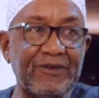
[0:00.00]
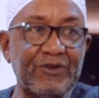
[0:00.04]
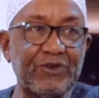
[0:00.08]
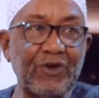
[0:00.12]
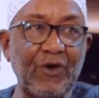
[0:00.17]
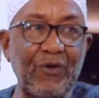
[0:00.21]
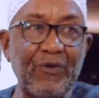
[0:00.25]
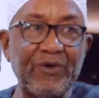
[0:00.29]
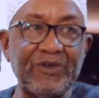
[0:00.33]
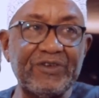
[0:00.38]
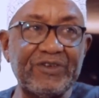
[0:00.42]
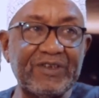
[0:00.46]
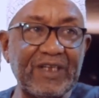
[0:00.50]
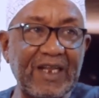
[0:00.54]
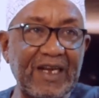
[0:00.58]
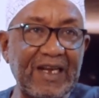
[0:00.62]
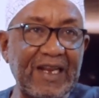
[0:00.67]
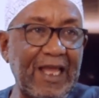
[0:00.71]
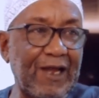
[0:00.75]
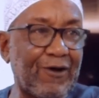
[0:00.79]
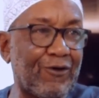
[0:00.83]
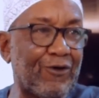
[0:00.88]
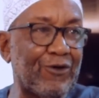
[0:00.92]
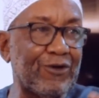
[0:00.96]
So we start
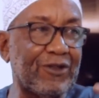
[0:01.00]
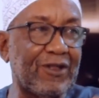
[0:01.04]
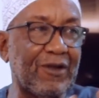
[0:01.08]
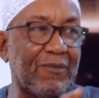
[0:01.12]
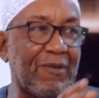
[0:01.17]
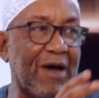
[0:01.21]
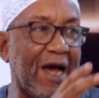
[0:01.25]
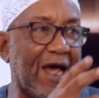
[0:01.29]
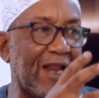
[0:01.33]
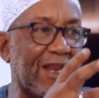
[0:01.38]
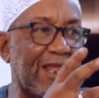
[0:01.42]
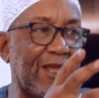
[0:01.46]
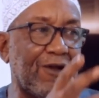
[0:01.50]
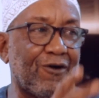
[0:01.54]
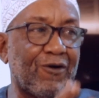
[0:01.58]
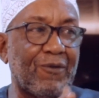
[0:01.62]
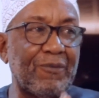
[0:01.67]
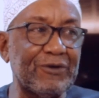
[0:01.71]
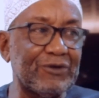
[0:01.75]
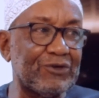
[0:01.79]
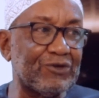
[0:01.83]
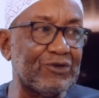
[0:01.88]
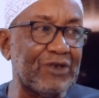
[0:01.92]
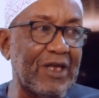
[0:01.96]
like, Kutiba
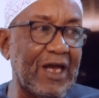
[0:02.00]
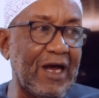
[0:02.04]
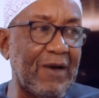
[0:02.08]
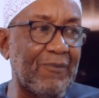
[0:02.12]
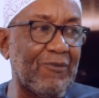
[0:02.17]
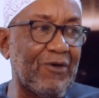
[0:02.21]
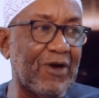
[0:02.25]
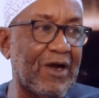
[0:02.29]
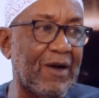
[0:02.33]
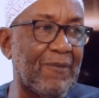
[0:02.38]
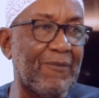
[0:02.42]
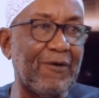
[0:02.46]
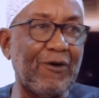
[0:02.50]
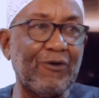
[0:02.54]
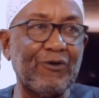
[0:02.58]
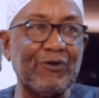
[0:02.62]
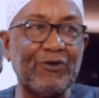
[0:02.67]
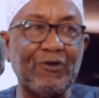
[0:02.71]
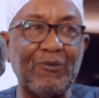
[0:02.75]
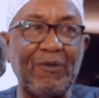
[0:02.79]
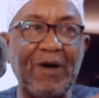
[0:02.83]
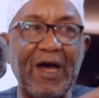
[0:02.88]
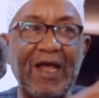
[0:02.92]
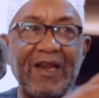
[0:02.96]
alaykum as-siyamu kama
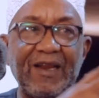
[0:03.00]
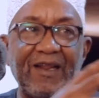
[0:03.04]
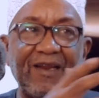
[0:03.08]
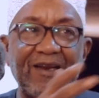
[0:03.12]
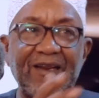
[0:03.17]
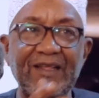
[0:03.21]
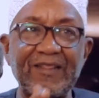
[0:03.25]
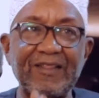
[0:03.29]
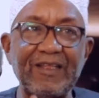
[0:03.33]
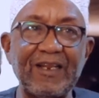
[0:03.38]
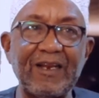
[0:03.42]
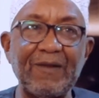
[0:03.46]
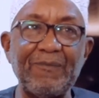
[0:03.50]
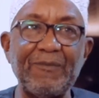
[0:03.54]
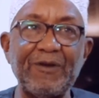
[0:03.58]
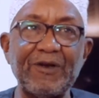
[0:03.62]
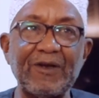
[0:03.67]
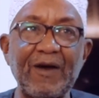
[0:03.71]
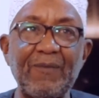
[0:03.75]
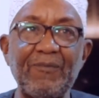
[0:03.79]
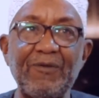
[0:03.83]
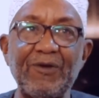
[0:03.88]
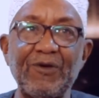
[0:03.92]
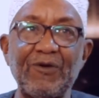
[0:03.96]
kutiba ala alladhina min
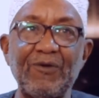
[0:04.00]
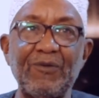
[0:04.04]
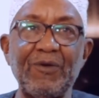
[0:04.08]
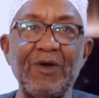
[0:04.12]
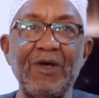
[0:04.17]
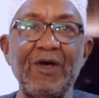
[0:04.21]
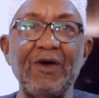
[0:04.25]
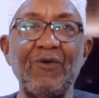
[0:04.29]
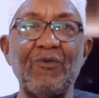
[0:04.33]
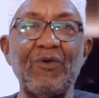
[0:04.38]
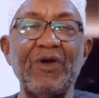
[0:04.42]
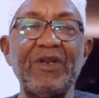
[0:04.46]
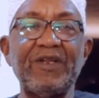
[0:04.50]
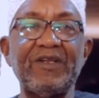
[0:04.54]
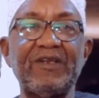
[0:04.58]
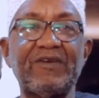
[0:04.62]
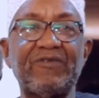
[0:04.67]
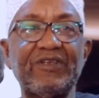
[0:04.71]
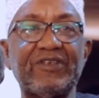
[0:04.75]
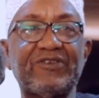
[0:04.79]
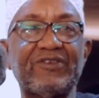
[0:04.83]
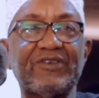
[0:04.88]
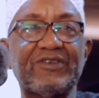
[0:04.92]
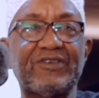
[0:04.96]
qablikum. When it
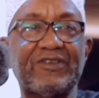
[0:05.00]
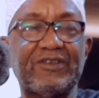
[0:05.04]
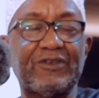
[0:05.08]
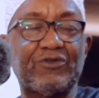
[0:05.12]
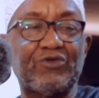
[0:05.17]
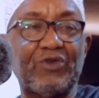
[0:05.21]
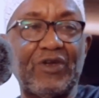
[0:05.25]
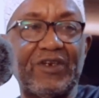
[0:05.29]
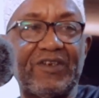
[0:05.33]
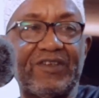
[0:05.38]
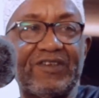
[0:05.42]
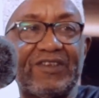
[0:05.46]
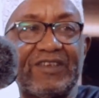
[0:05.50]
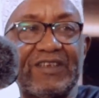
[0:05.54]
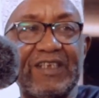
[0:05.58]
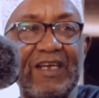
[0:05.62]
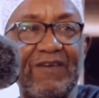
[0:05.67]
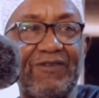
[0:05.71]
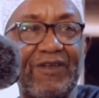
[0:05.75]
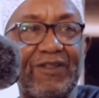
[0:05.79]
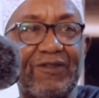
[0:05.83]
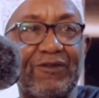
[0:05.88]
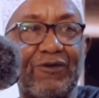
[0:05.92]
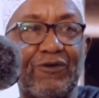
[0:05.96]
reaches the
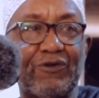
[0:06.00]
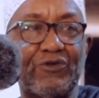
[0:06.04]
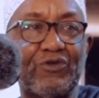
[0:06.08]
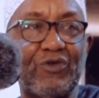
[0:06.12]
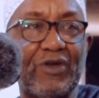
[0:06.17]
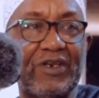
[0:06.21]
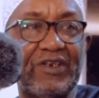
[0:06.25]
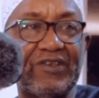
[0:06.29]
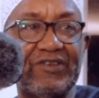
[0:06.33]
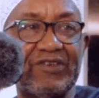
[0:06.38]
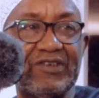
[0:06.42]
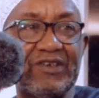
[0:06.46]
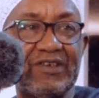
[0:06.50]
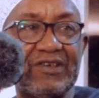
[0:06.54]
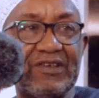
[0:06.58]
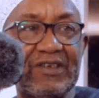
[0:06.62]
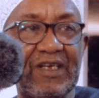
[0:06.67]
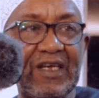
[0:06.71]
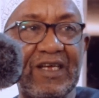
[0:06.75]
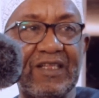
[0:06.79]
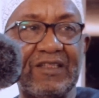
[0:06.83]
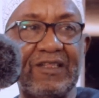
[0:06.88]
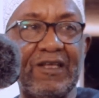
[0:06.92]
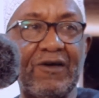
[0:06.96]
27th or 26th,
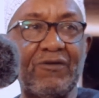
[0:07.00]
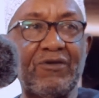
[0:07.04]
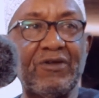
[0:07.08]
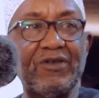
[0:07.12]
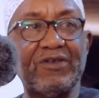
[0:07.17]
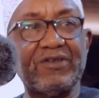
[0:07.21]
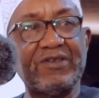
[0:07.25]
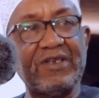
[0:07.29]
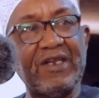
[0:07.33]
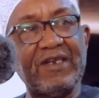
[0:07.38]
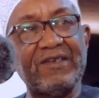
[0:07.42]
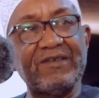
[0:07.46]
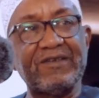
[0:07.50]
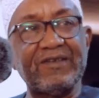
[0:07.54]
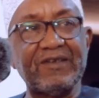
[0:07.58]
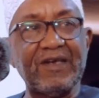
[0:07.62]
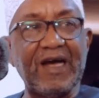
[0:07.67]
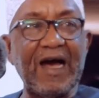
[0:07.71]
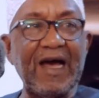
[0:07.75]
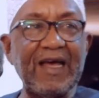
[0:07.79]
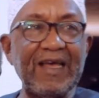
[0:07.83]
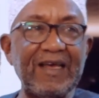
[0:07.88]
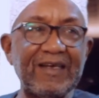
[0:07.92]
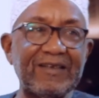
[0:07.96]
then we start
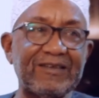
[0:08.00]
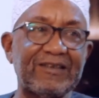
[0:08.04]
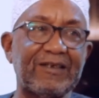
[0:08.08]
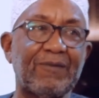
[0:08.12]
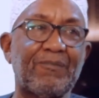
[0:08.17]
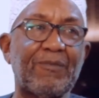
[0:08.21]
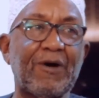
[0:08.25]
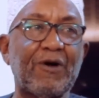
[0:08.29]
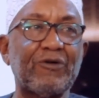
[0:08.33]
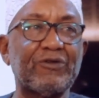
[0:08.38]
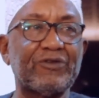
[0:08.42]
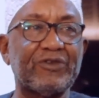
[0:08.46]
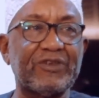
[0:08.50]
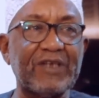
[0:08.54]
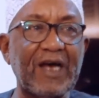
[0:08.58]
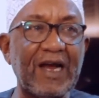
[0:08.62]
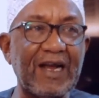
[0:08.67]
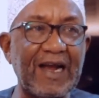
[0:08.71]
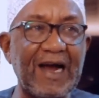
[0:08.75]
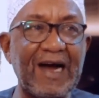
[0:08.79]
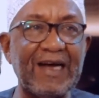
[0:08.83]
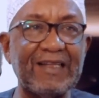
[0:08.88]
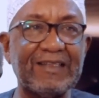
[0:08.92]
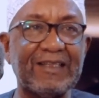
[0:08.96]
ayahs about
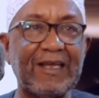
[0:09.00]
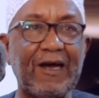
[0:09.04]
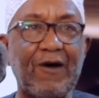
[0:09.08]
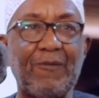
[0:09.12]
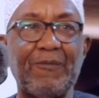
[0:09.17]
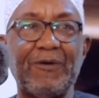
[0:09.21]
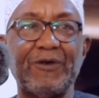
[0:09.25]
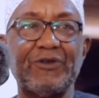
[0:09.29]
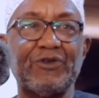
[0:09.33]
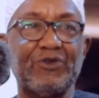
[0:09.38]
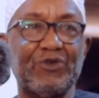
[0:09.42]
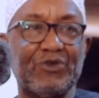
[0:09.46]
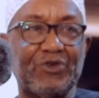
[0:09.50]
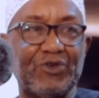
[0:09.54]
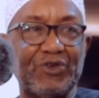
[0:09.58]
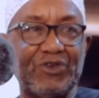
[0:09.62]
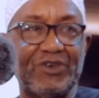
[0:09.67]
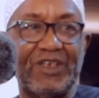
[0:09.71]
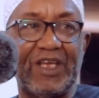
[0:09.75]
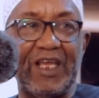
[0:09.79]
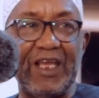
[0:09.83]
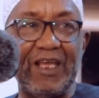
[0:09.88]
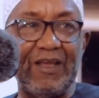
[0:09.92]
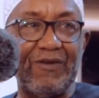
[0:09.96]
zakat, how much you
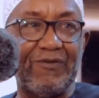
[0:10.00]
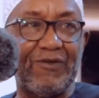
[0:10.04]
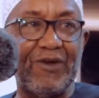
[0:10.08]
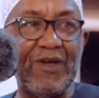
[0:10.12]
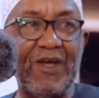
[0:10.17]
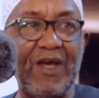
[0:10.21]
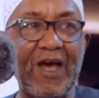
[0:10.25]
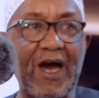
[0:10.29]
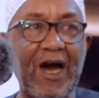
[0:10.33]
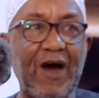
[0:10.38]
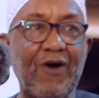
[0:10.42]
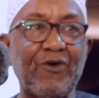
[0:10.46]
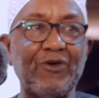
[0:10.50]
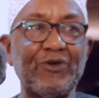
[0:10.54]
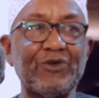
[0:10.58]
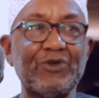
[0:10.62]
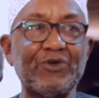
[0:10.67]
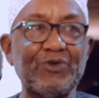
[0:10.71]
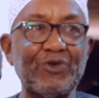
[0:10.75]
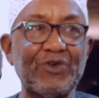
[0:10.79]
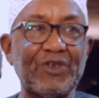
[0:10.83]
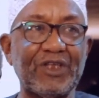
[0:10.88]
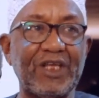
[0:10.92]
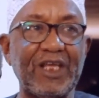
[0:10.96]
should give, how you
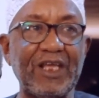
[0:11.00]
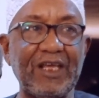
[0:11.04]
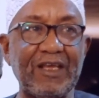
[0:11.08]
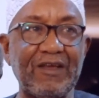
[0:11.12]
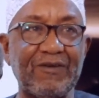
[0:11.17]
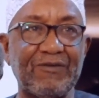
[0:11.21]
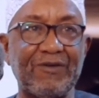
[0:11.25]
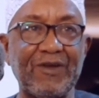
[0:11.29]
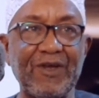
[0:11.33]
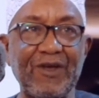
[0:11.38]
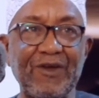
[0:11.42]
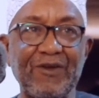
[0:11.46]
should give.